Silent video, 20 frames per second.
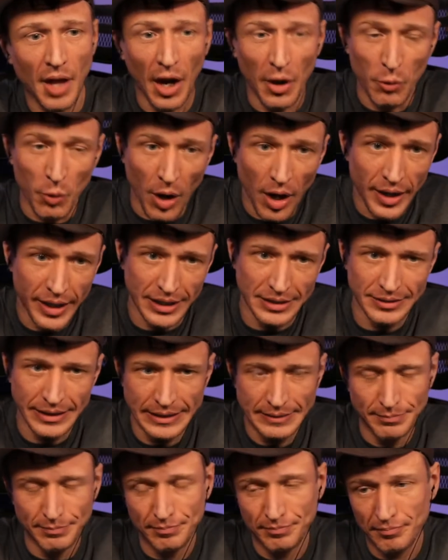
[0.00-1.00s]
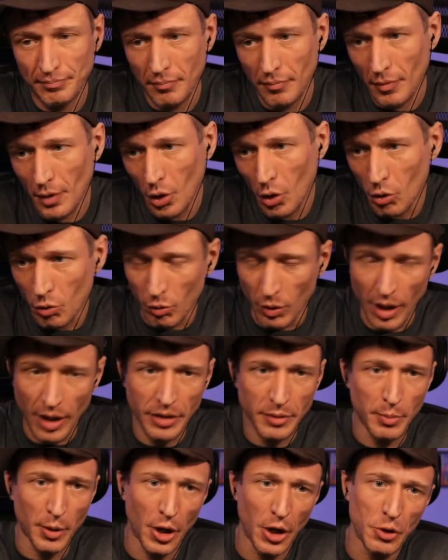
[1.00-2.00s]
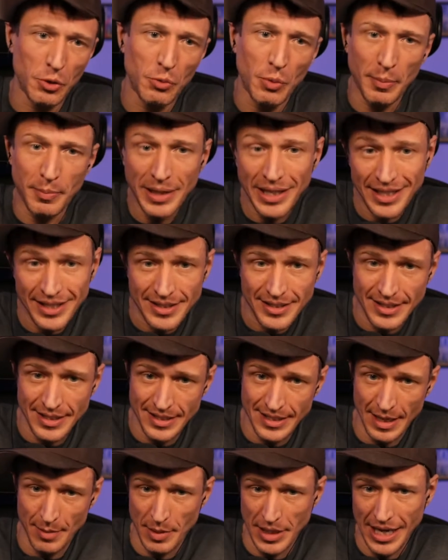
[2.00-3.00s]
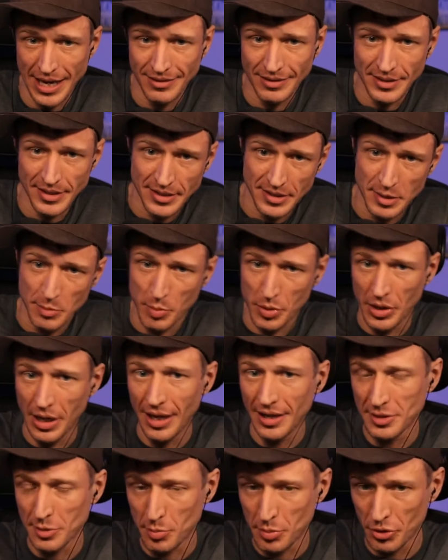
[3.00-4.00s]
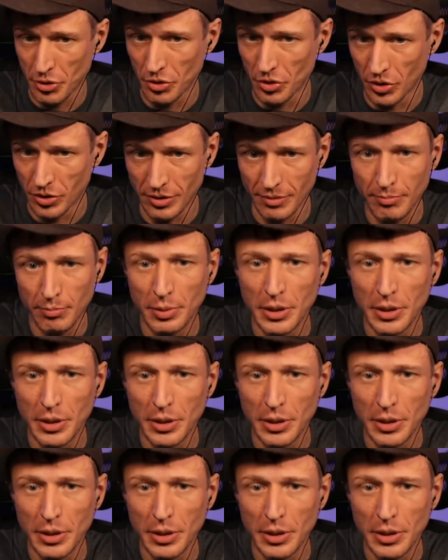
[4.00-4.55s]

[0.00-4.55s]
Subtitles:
Ironically, Rothbard repeats the same analysis as Proudhon,